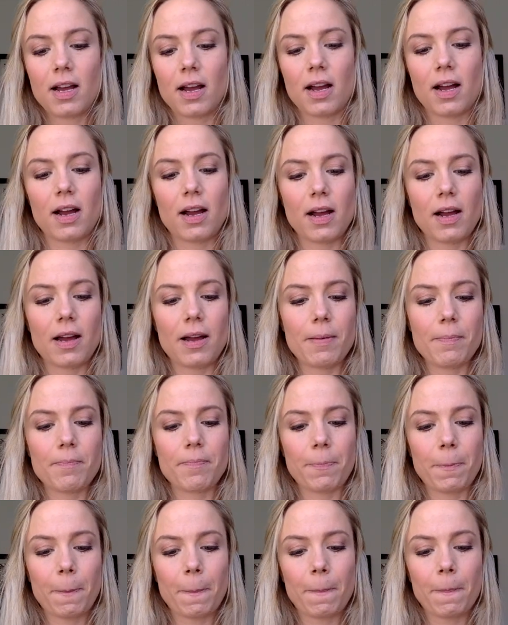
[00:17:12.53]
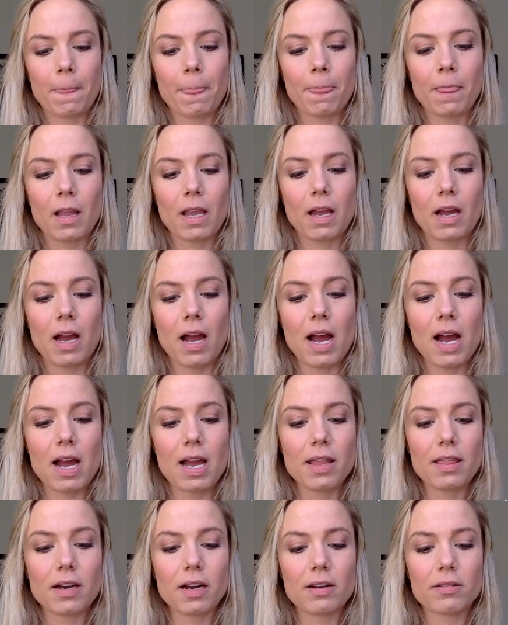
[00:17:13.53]

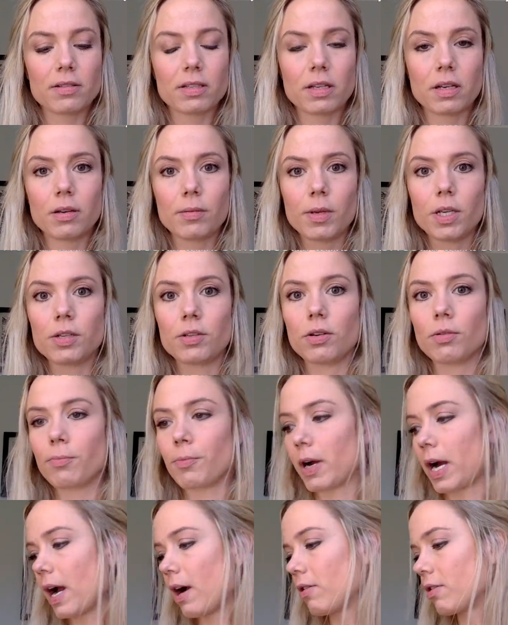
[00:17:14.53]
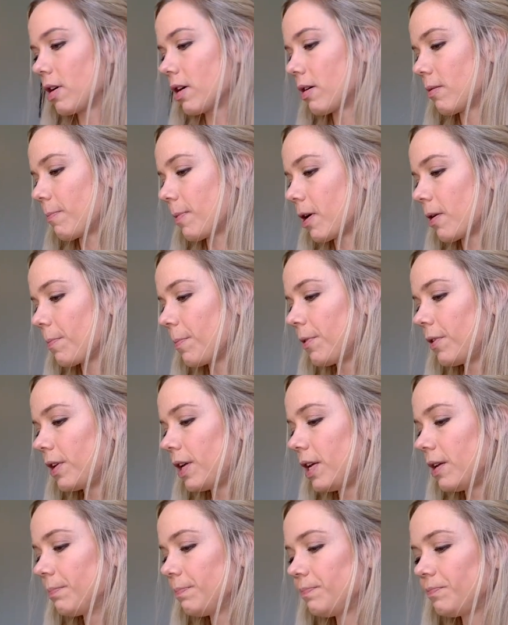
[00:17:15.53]
I thought it was going to be too brown or
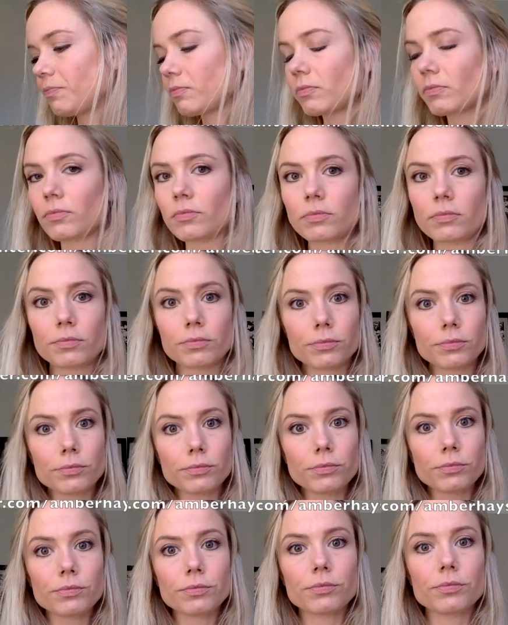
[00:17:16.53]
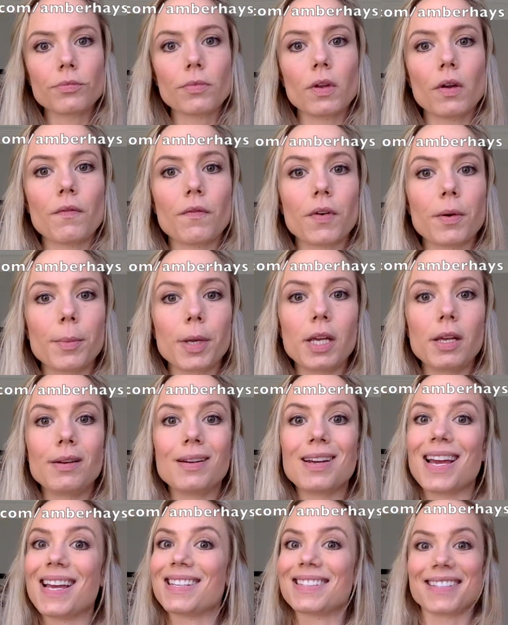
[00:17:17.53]
purpley. For
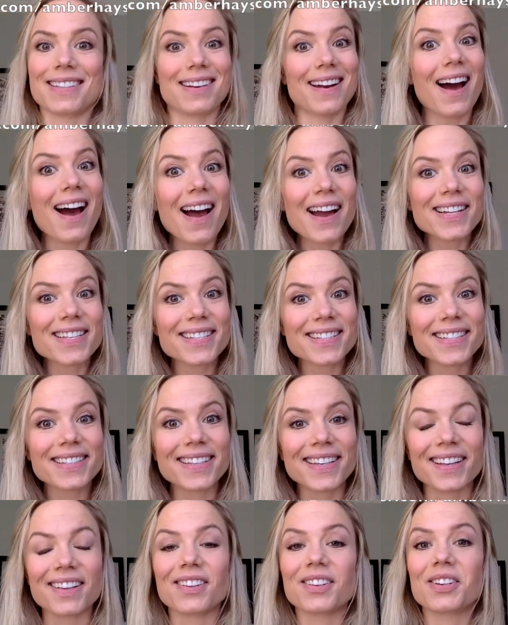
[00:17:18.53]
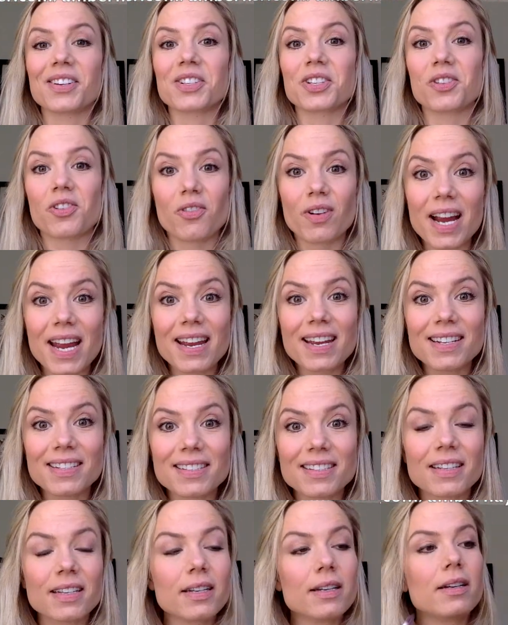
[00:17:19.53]
me, it's not. It looks
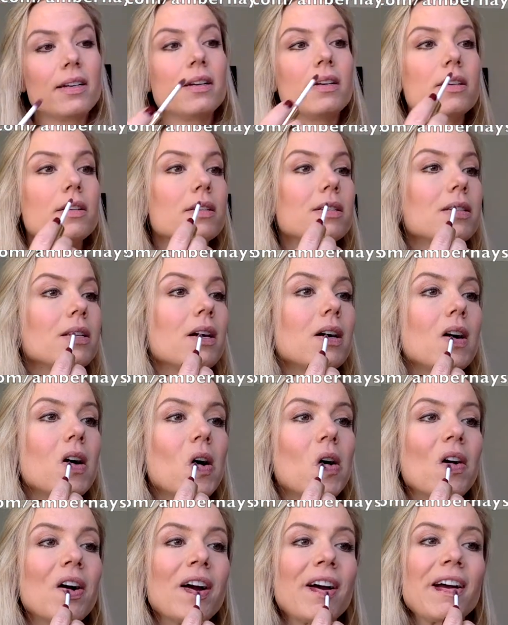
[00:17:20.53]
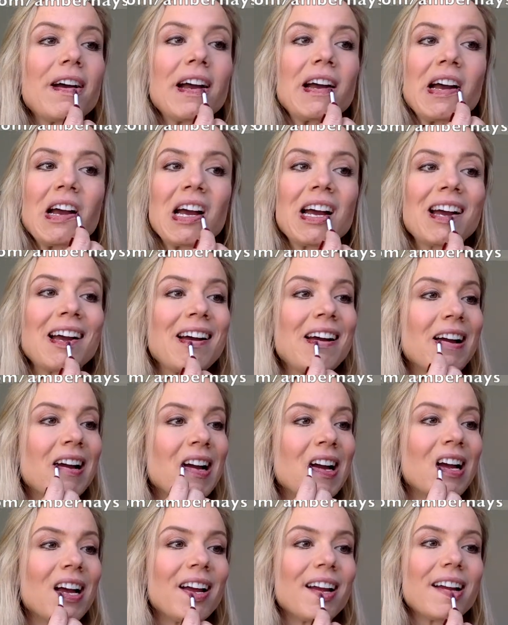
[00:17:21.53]
great. So,
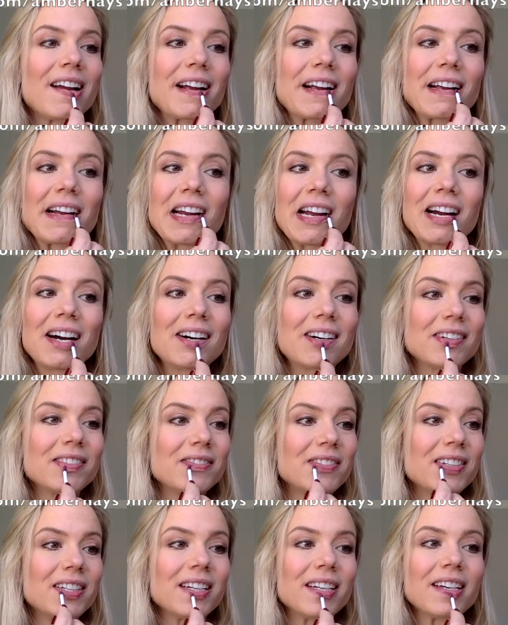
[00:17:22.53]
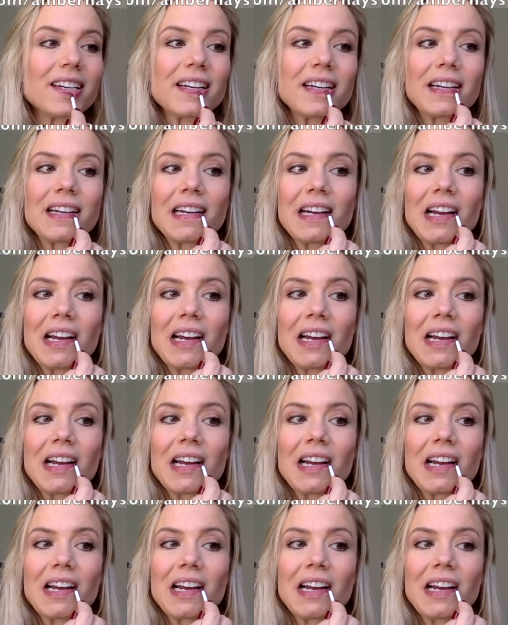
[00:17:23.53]
here we go with Fig.